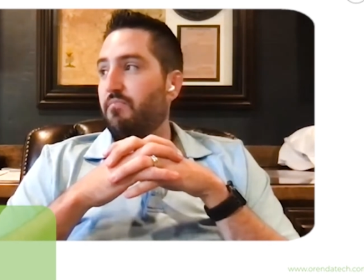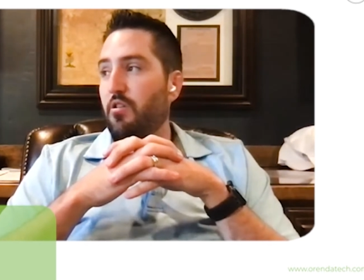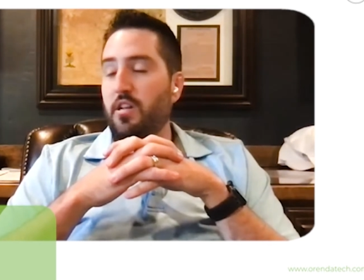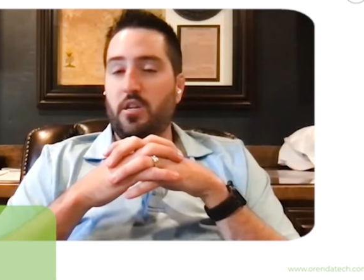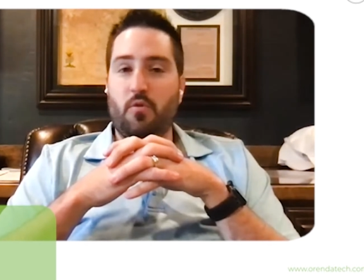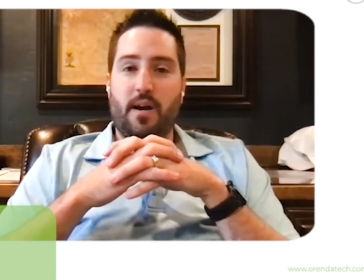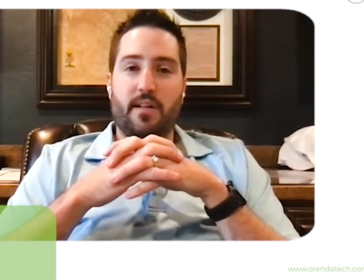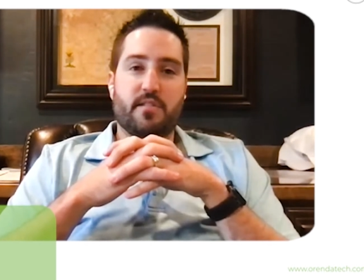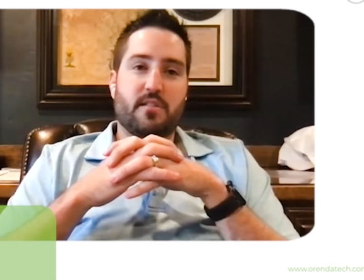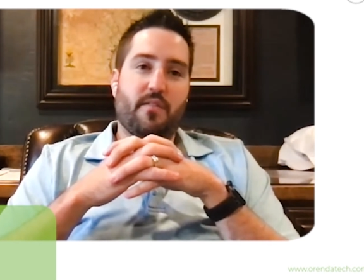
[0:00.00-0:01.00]
32
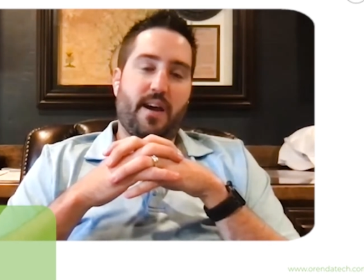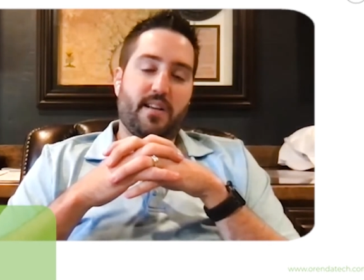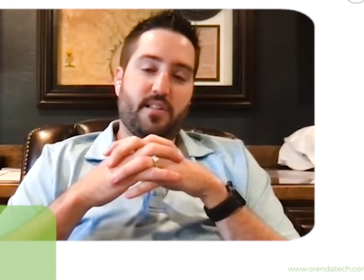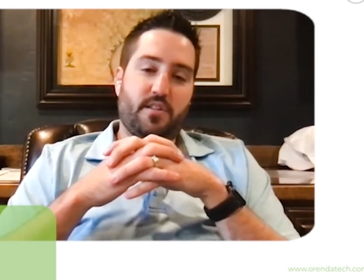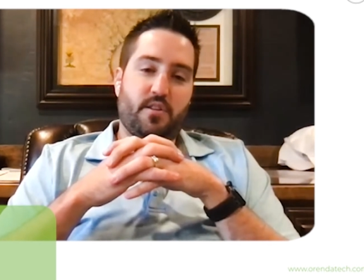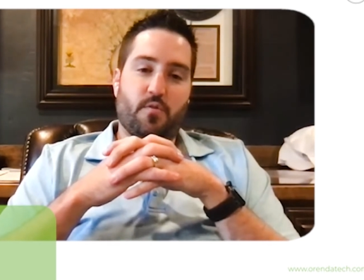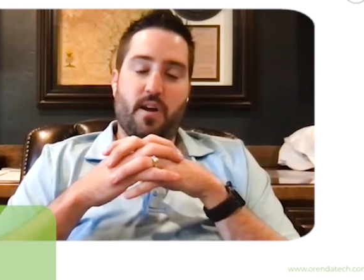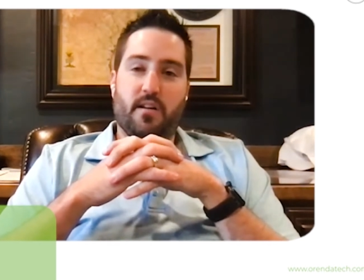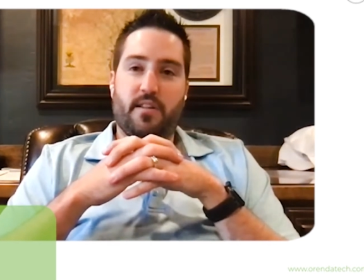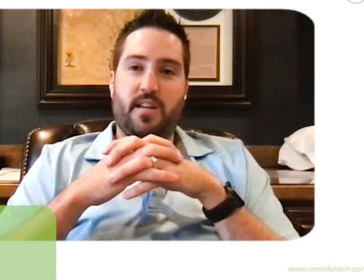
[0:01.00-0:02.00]
ounces of acid
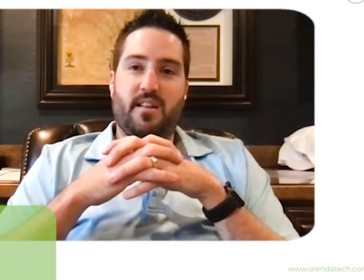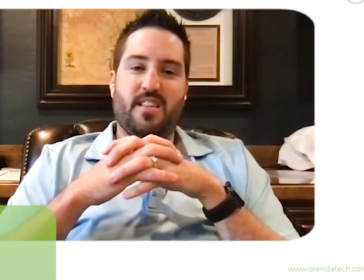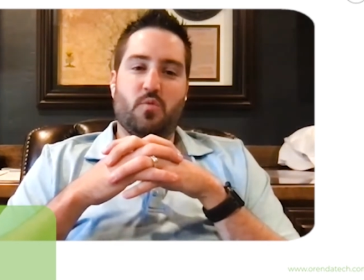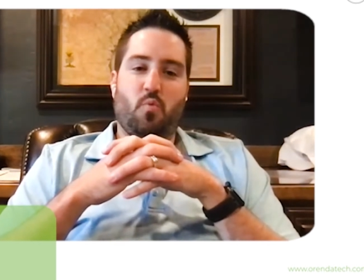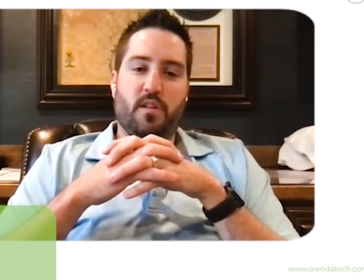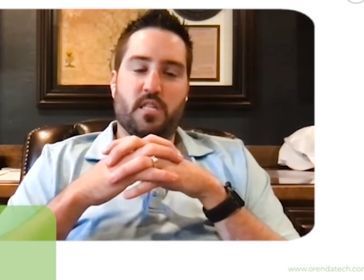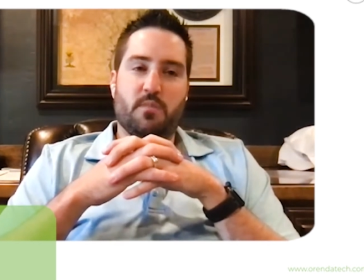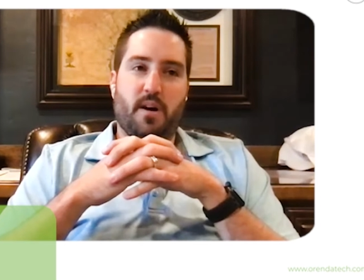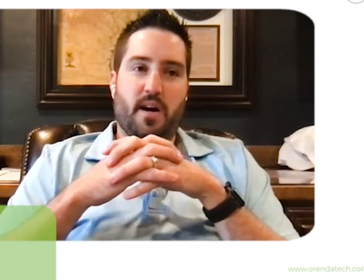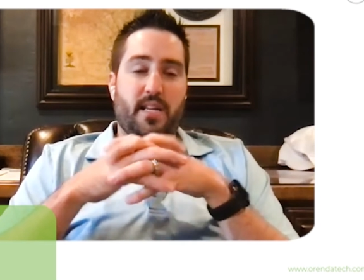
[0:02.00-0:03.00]
directly in this one
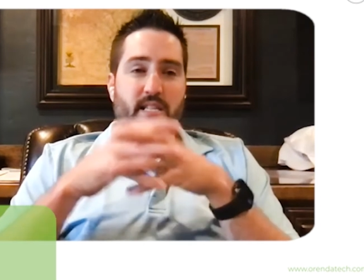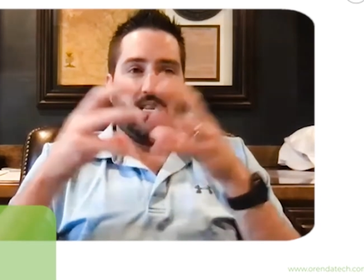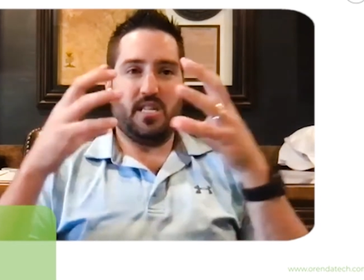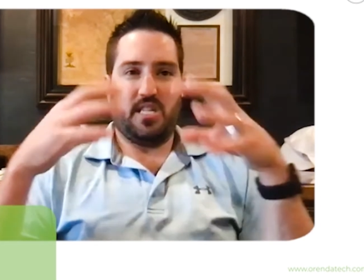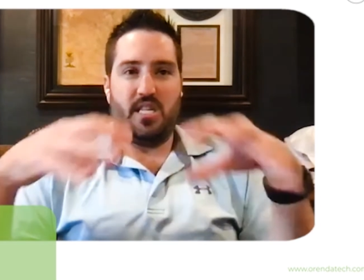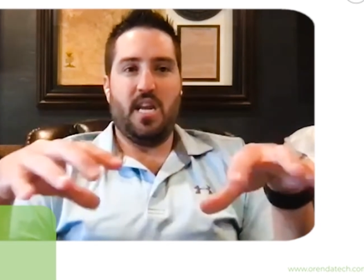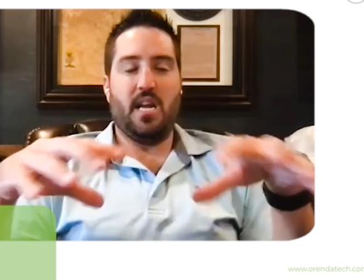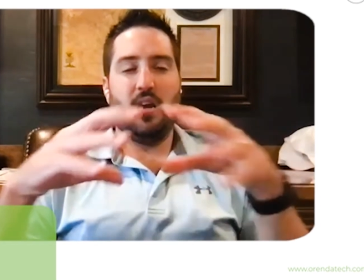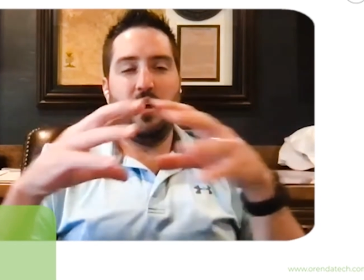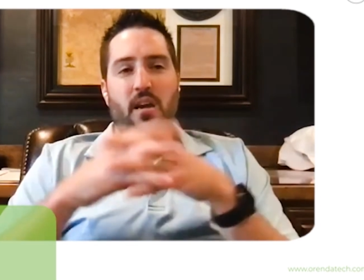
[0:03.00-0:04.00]
spot, it's going to sink